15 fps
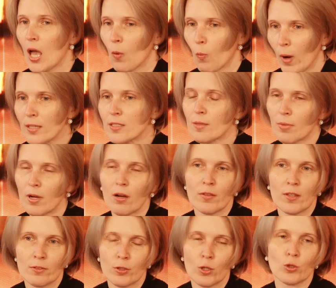What about
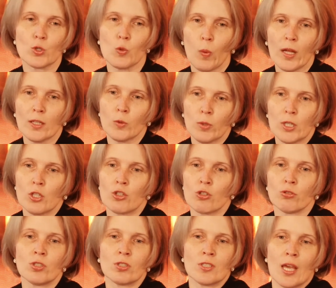the phones? What we
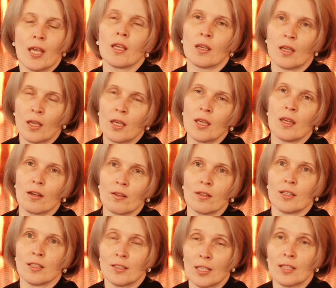should take care
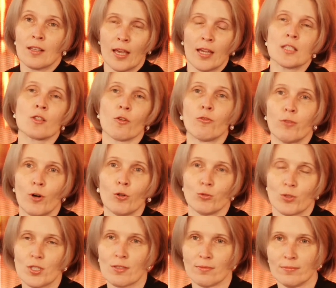in case of
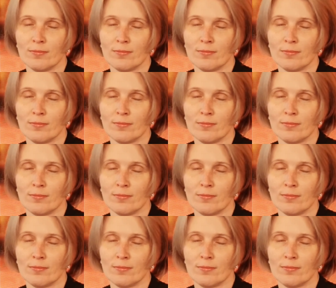phones?